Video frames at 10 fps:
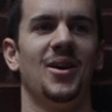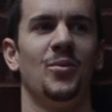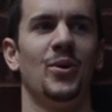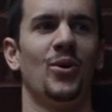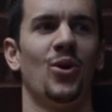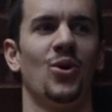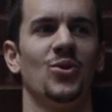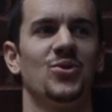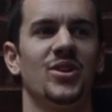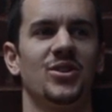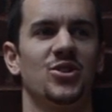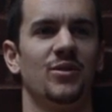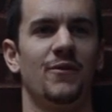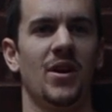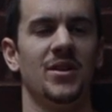We are all such
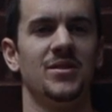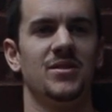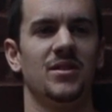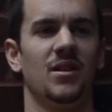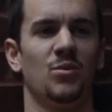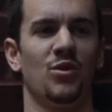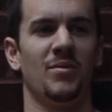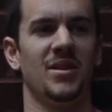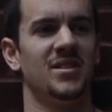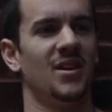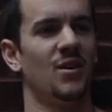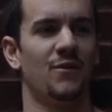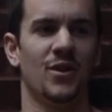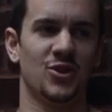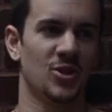good friends and we've maintained our
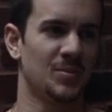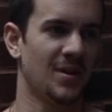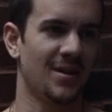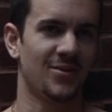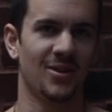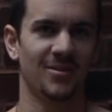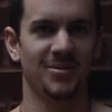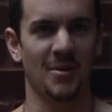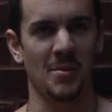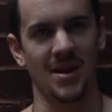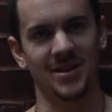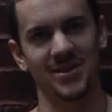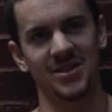friendship after coming back to the